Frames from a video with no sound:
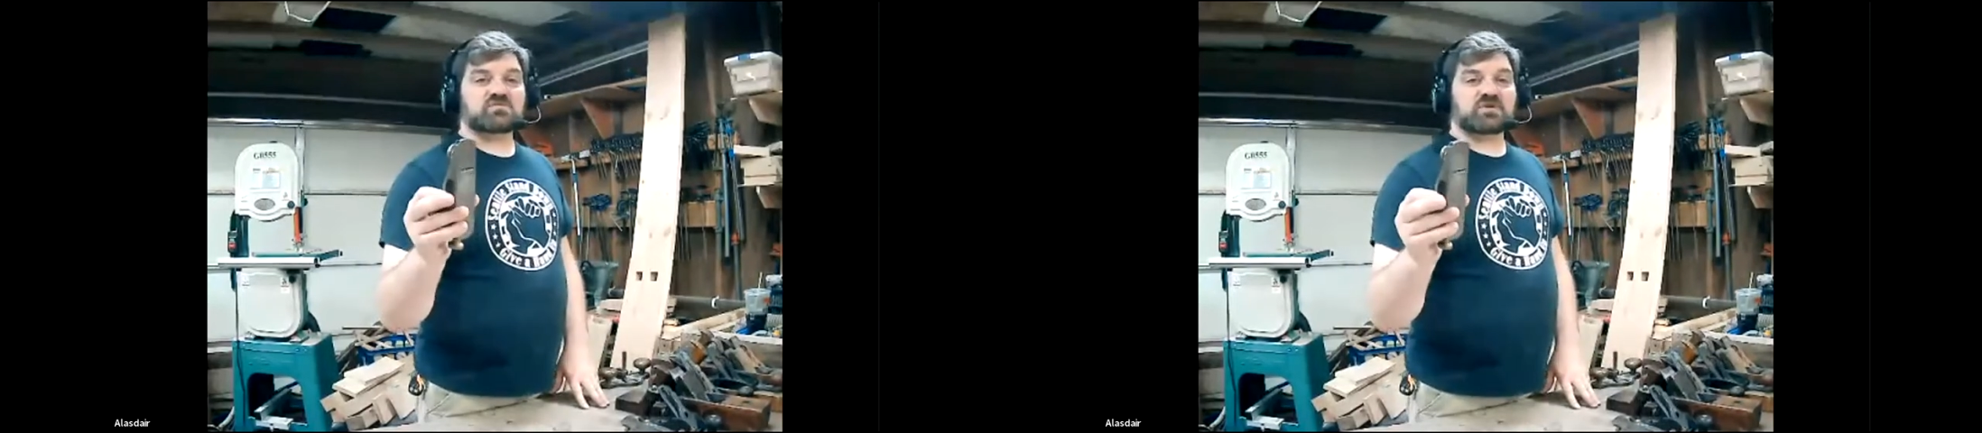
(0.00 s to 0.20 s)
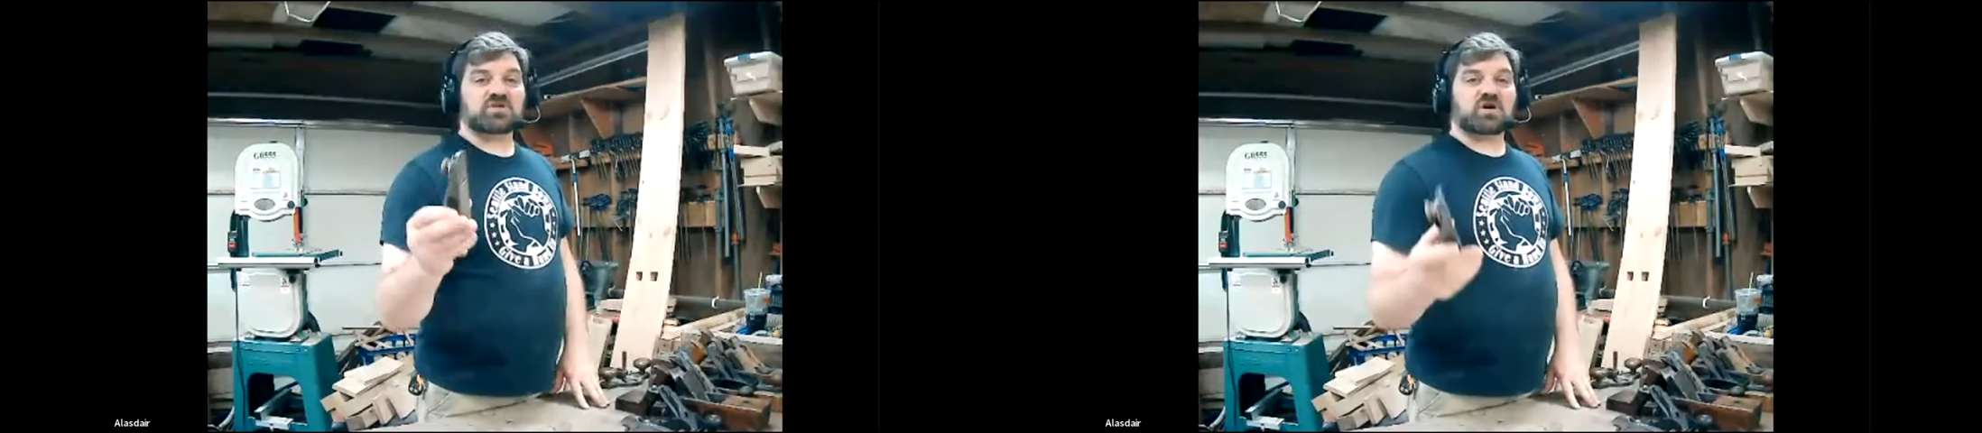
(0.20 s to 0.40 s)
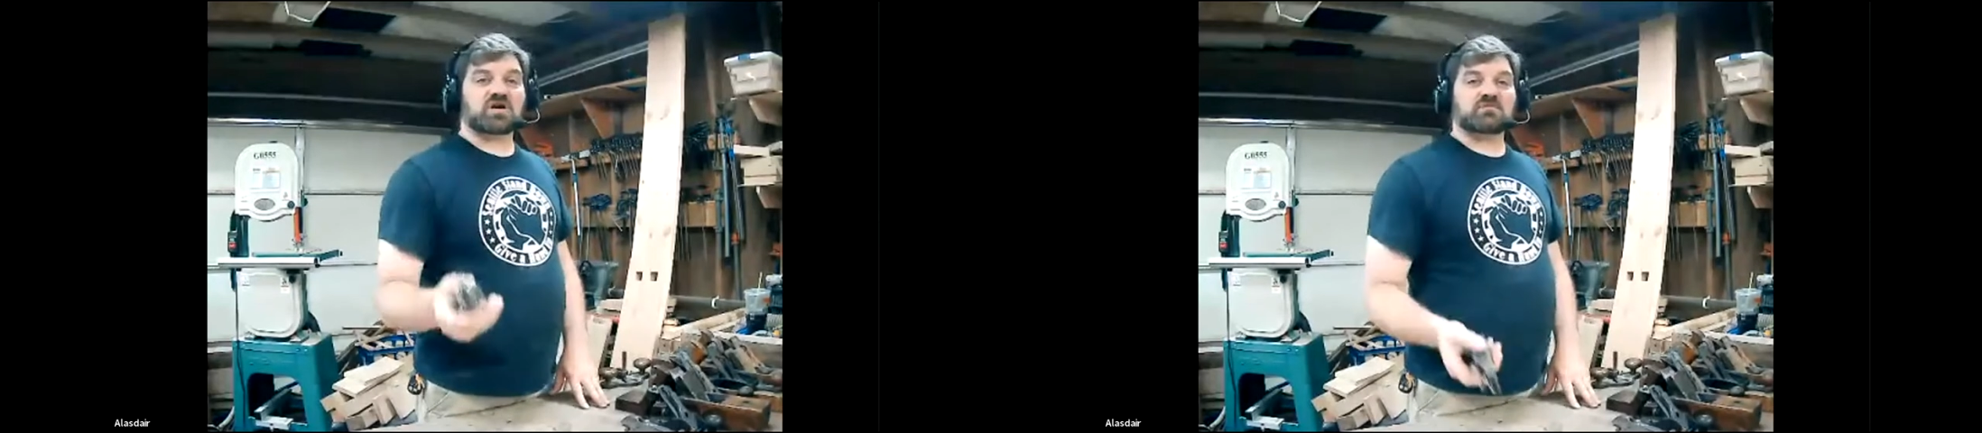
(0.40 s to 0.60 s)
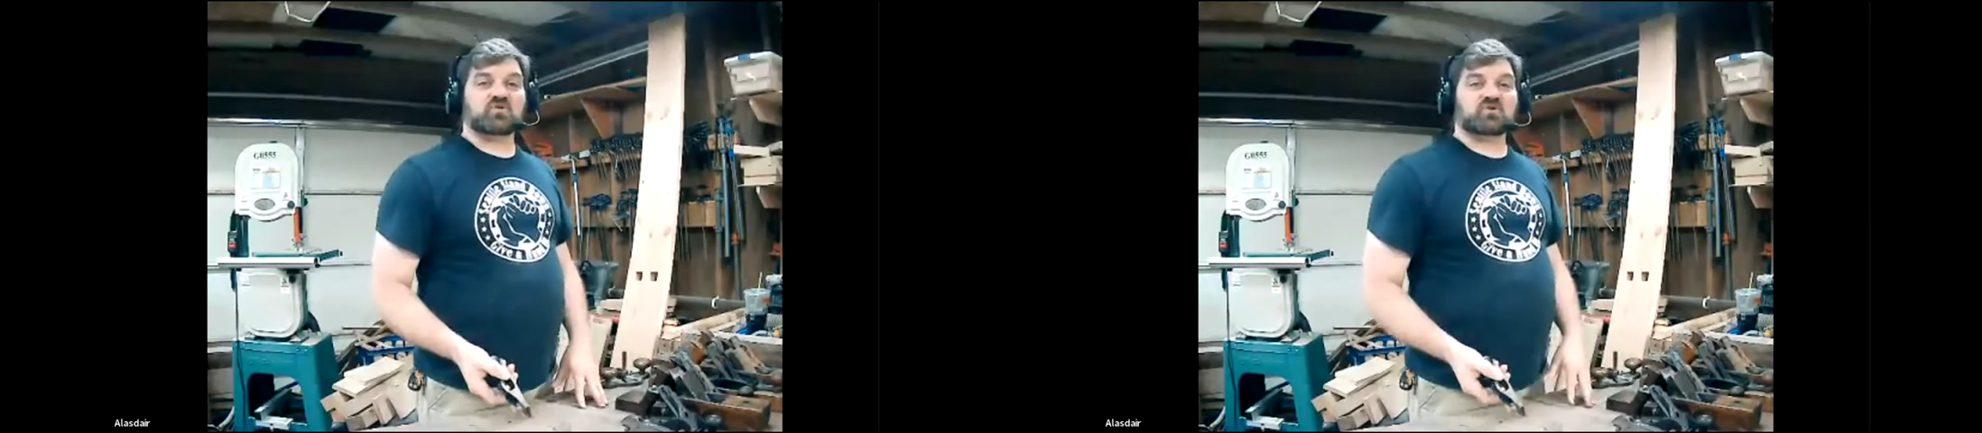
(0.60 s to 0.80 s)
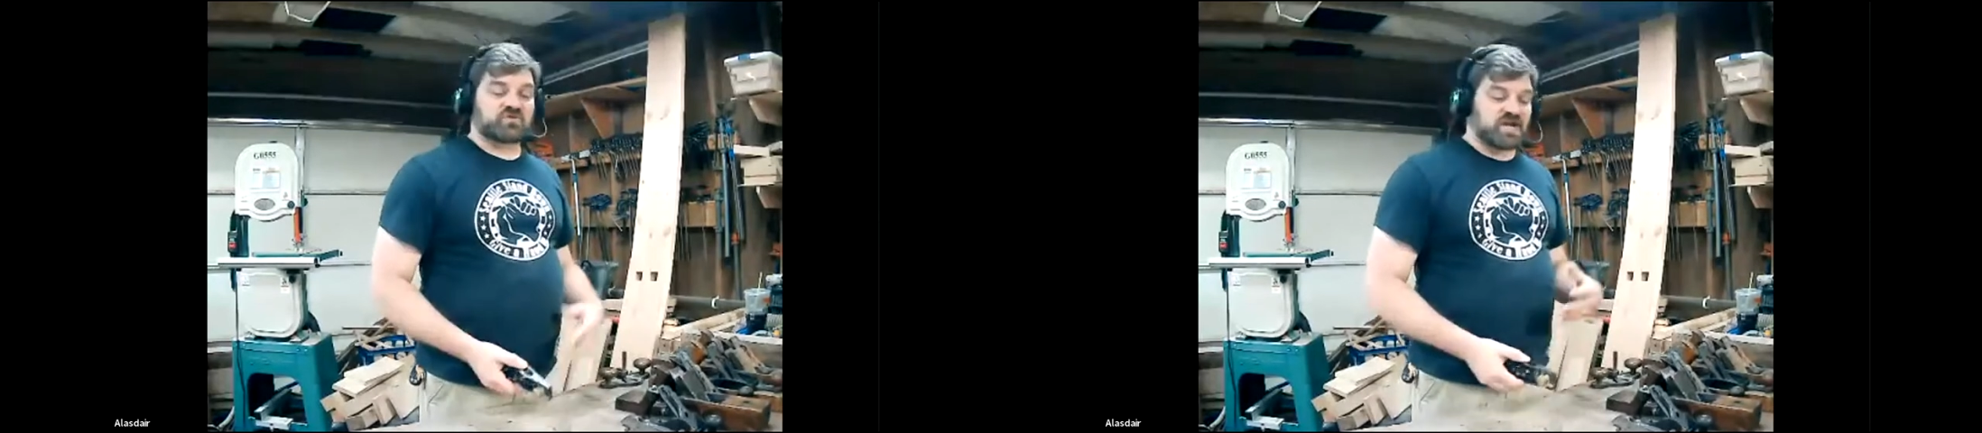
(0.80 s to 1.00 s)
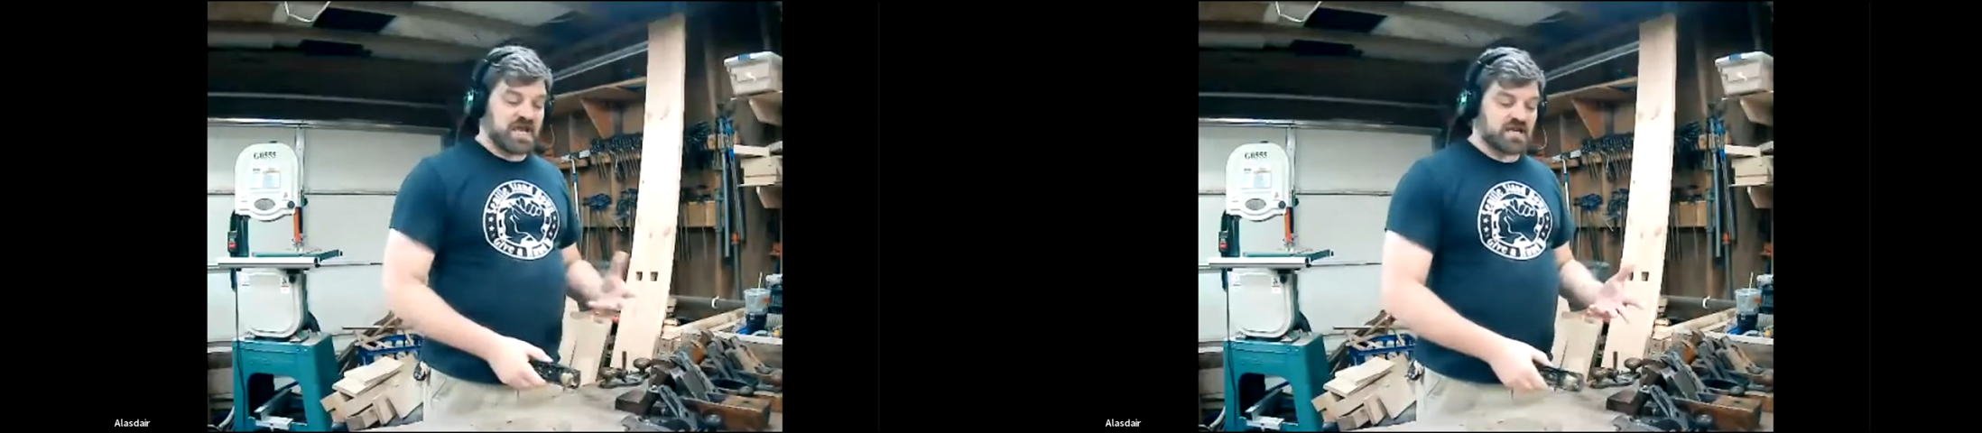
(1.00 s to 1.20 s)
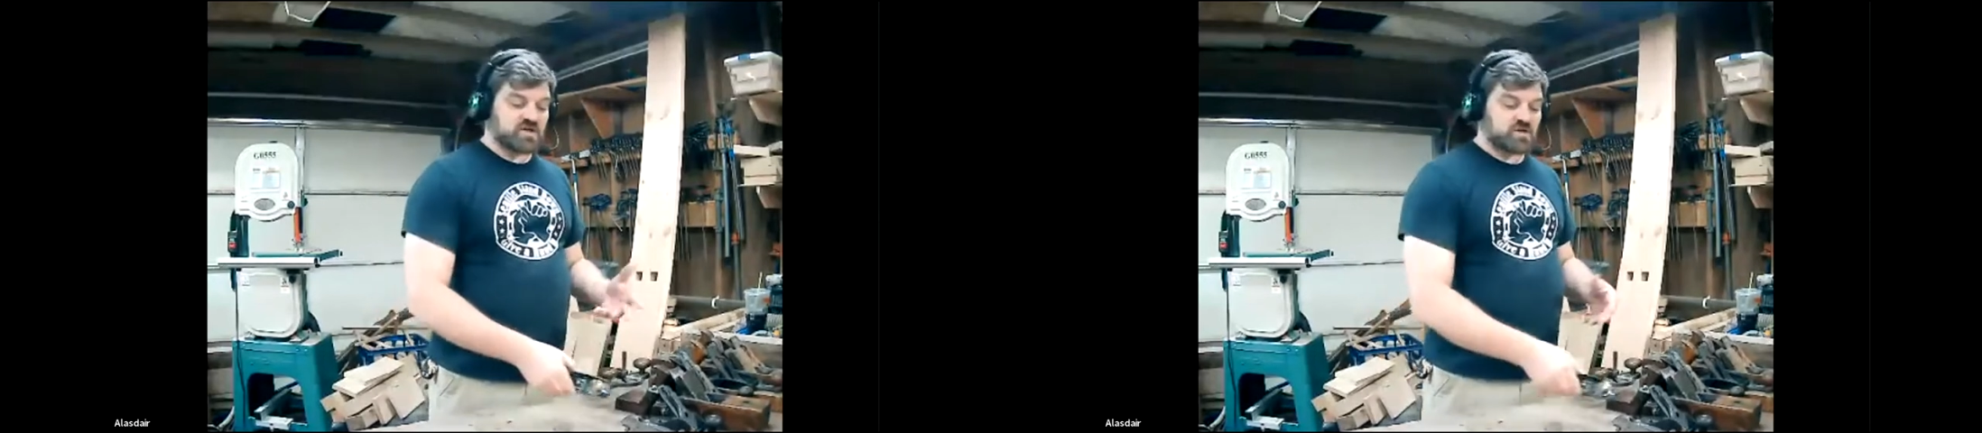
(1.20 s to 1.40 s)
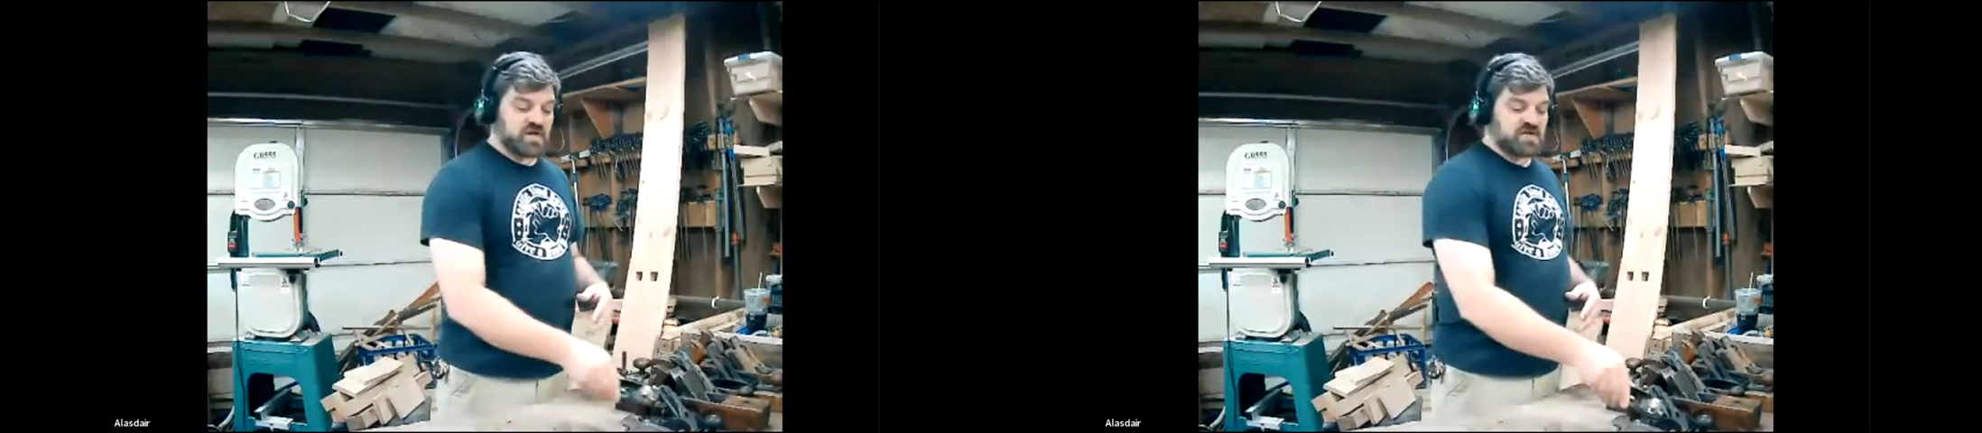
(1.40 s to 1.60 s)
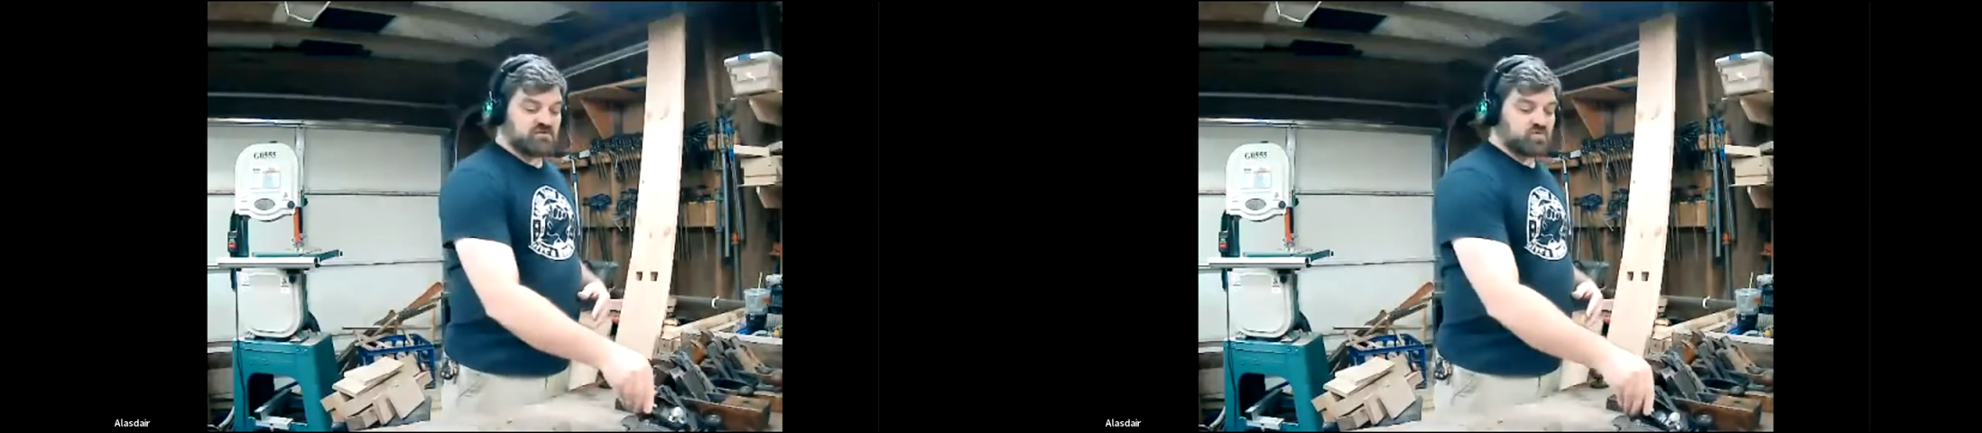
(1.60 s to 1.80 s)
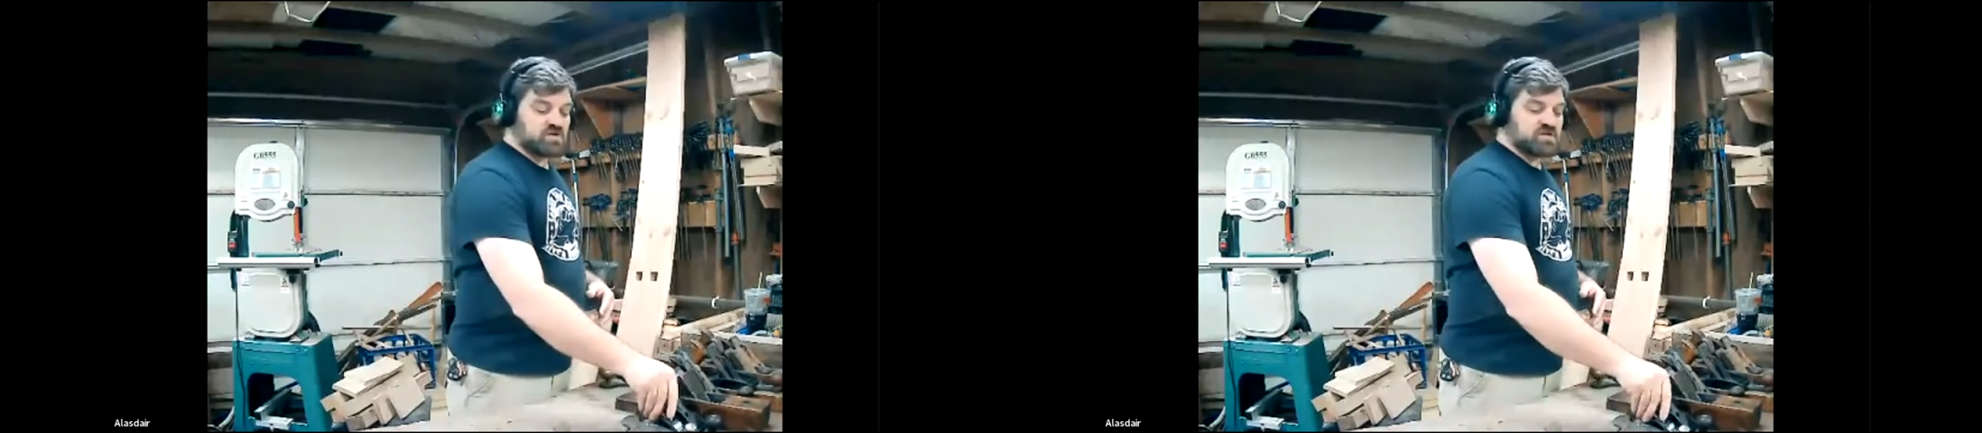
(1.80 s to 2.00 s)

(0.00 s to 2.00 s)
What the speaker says: which are more for end grain of wood.